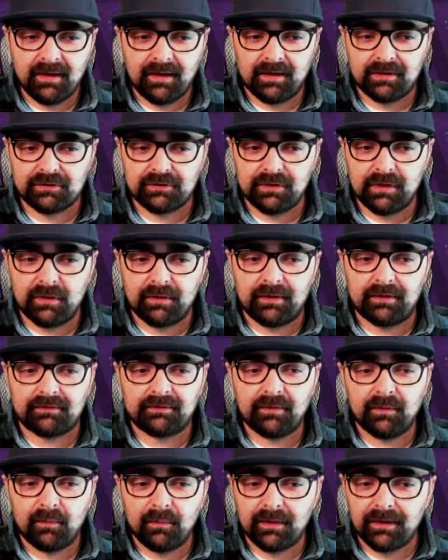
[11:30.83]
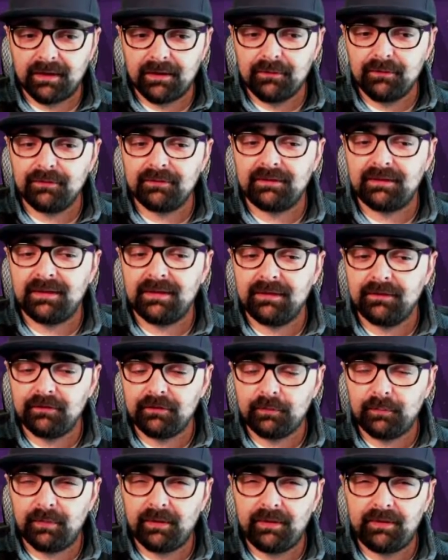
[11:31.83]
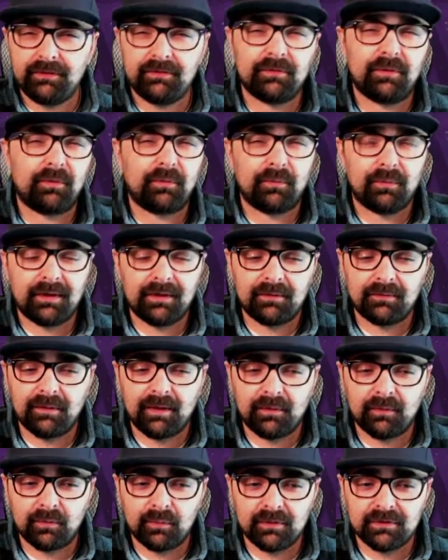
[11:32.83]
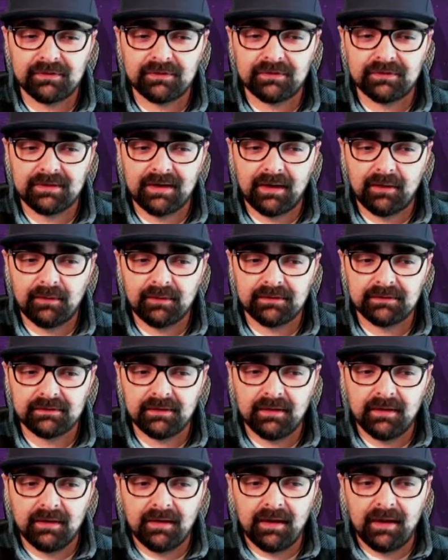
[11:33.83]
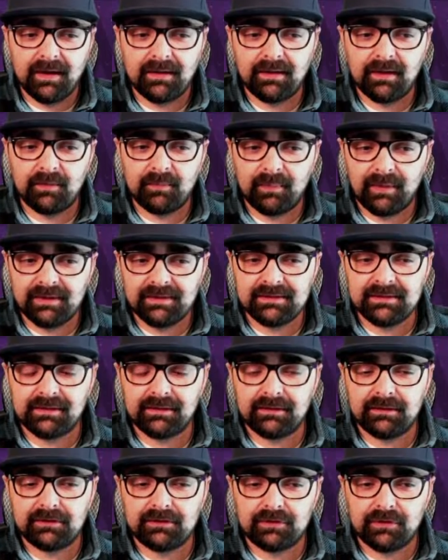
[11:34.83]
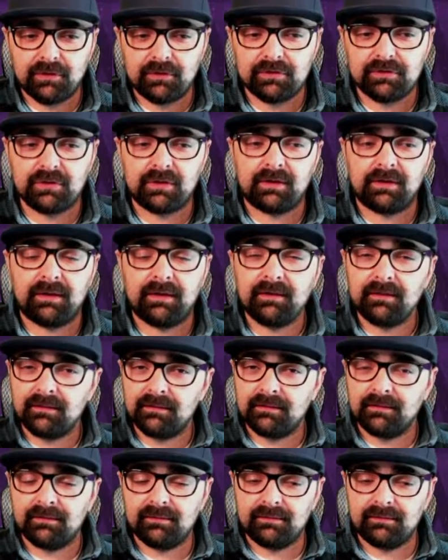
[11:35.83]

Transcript: As you notice, we're gonna use heal spells right around wizard towers, and then basically surgically